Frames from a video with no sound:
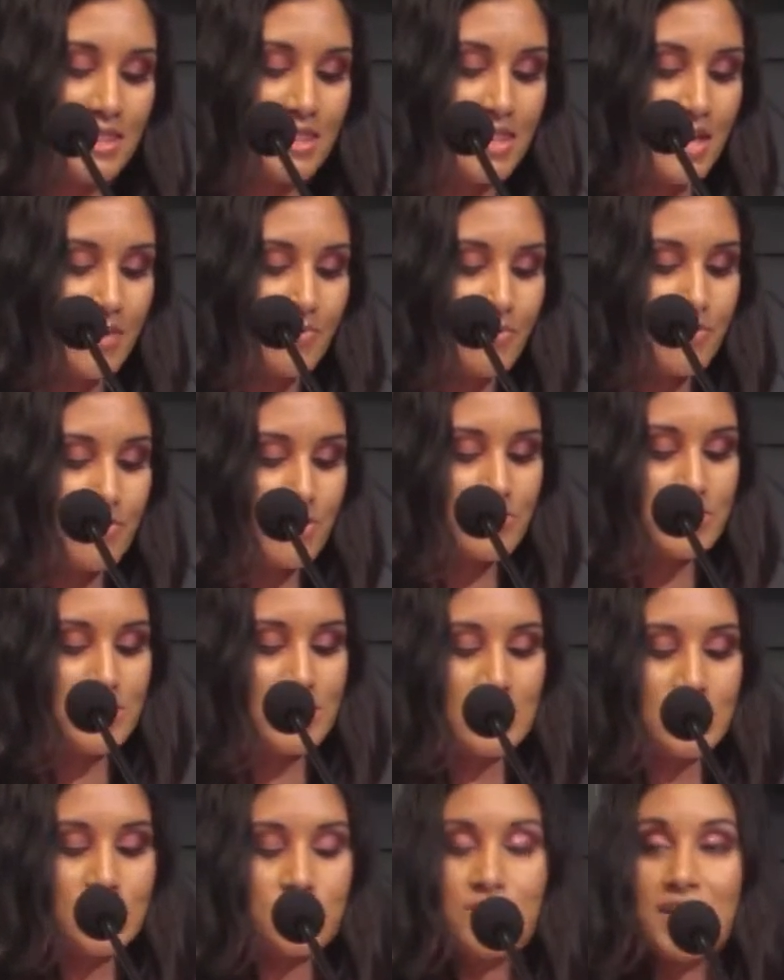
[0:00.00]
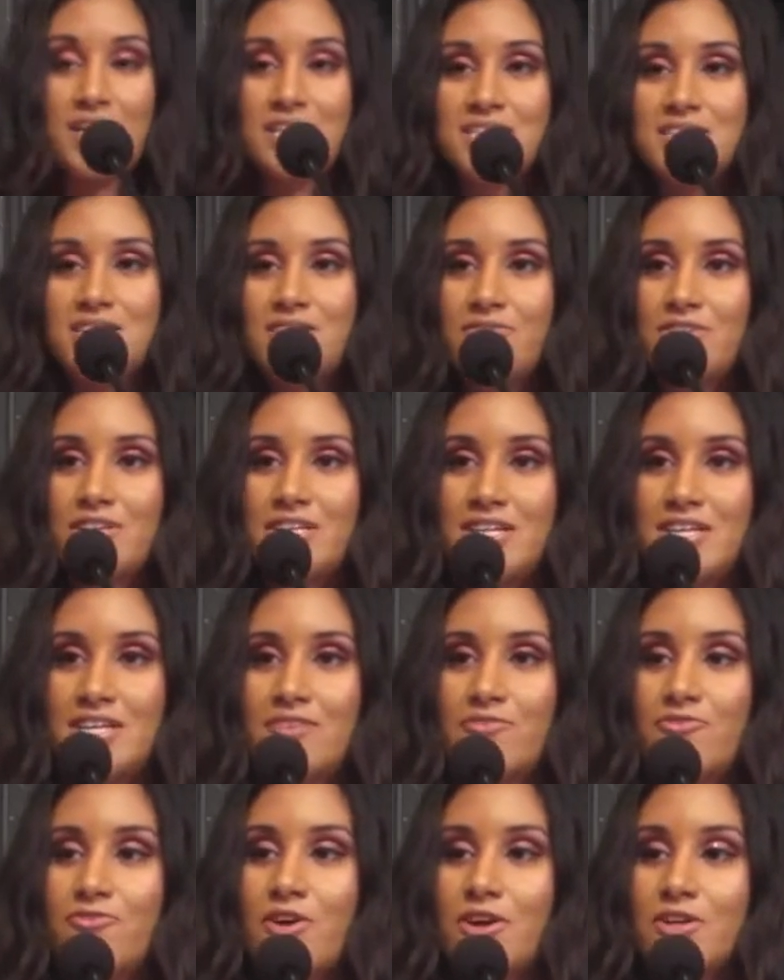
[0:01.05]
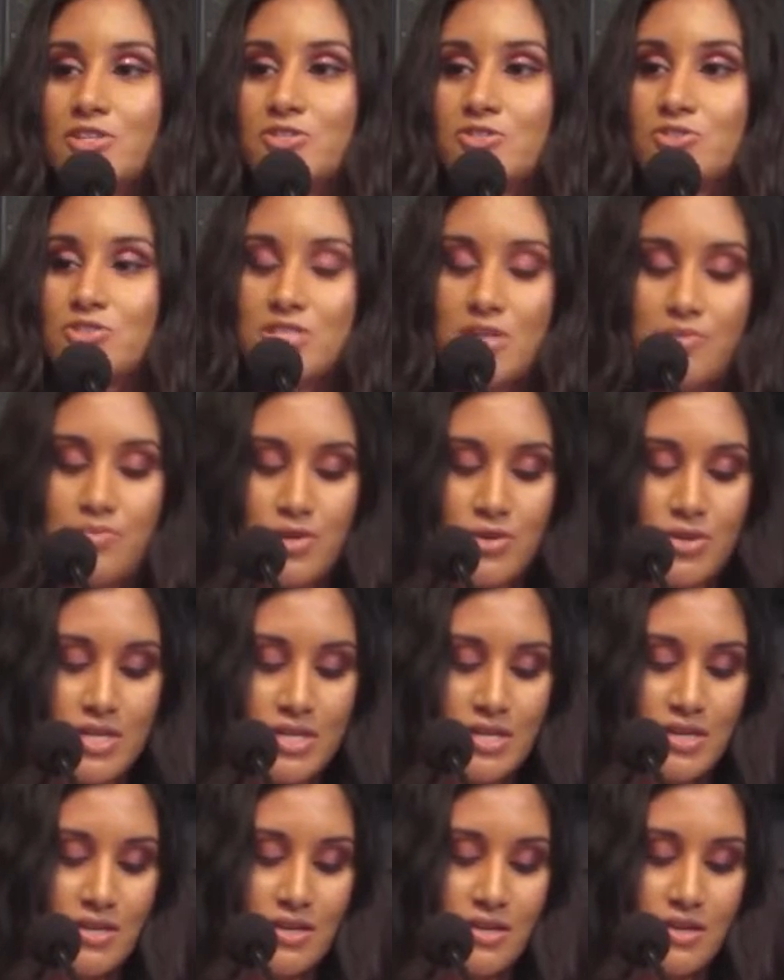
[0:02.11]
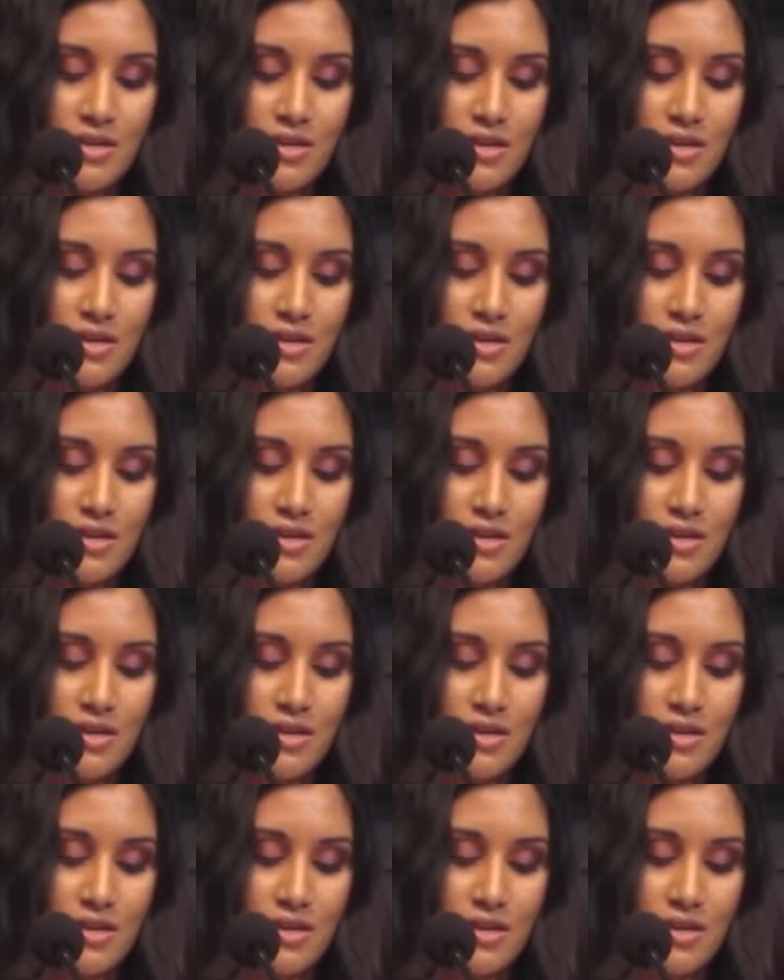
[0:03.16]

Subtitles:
that promotes interactivity and fosters community,